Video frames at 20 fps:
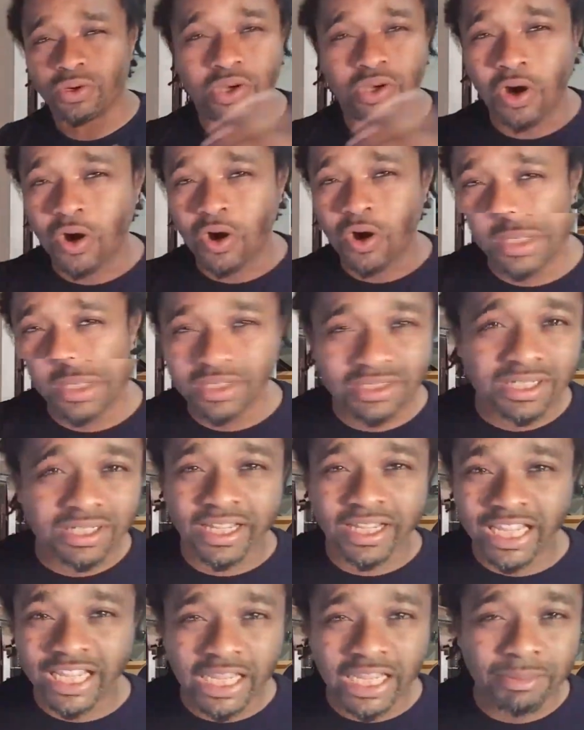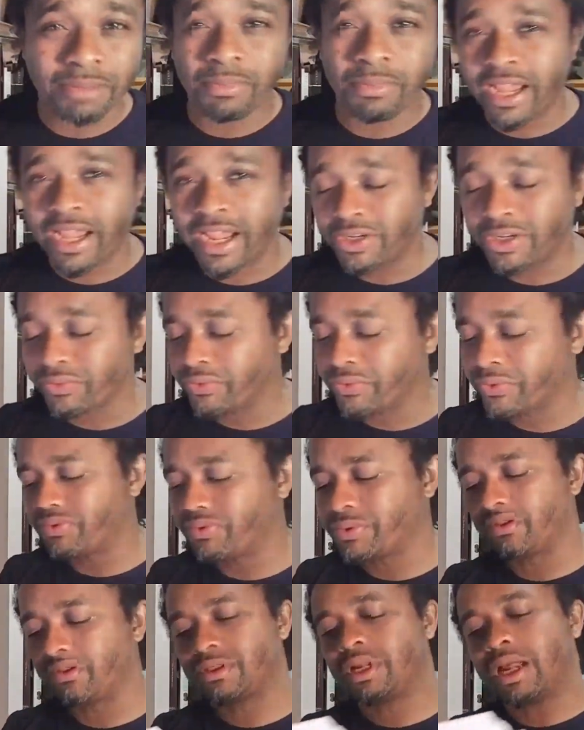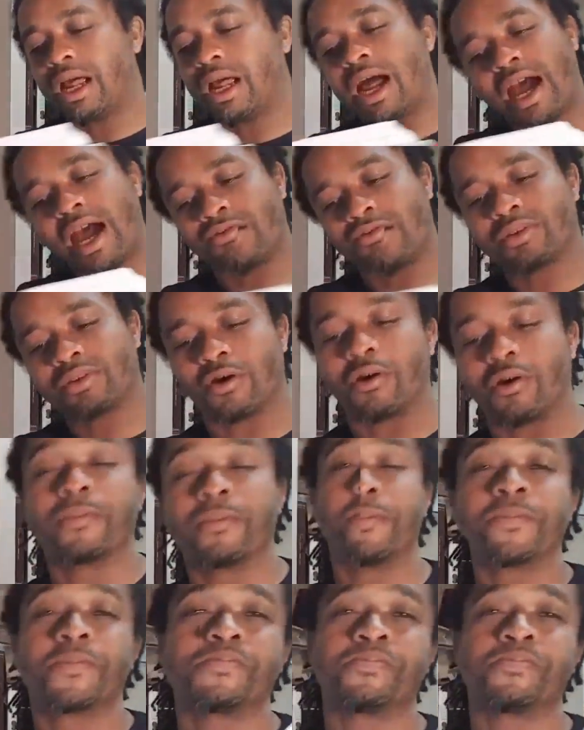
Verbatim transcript: or they'll call his name Emmanuel. I don't know.